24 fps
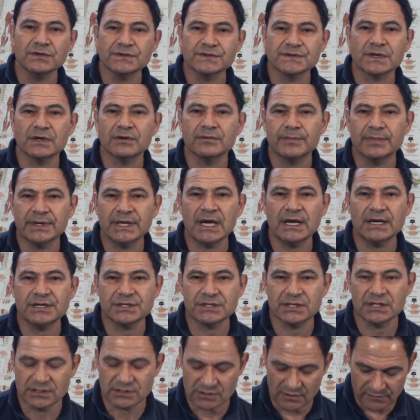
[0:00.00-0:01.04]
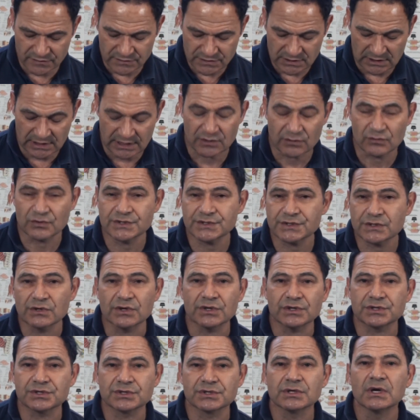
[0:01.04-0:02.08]
So PhD is obviously a
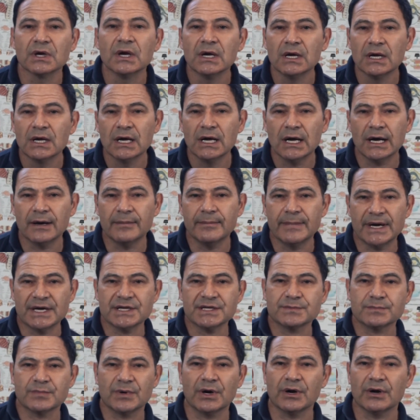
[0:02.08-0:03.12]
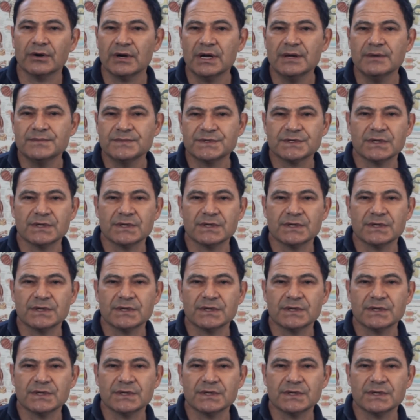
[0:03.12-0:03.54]
research-based program.